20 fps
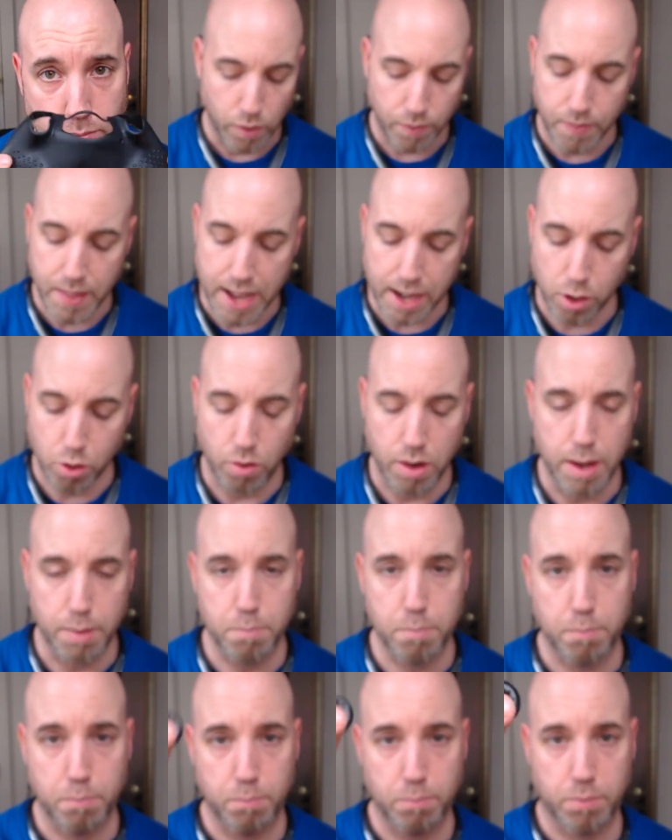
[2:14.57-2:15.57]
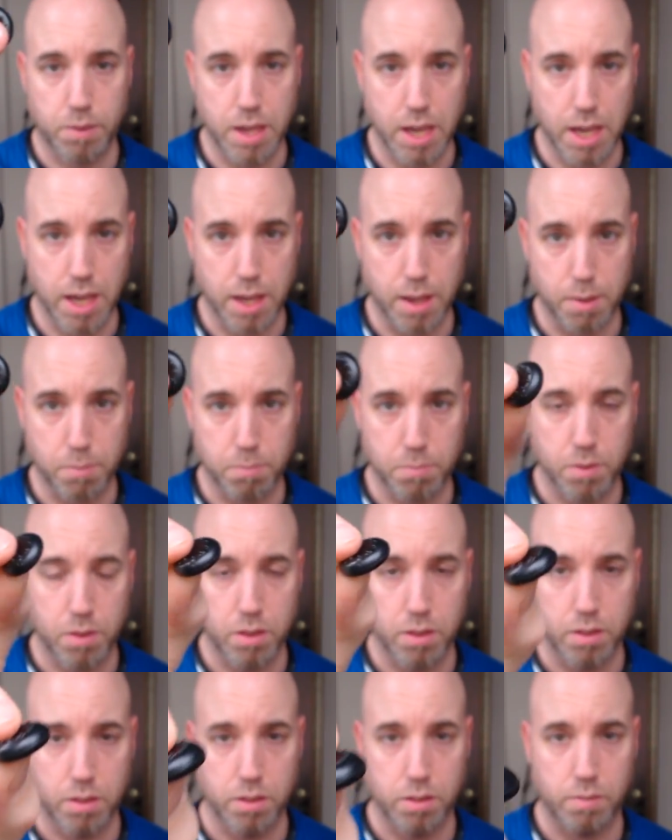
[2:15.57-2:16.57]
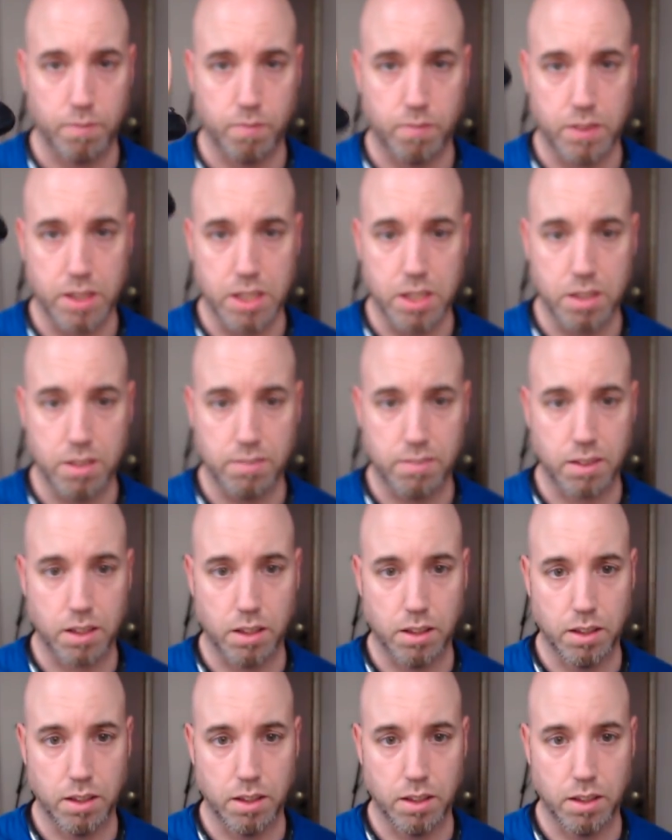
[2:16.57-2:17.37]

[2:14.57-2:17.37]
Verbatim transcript: With that grip came these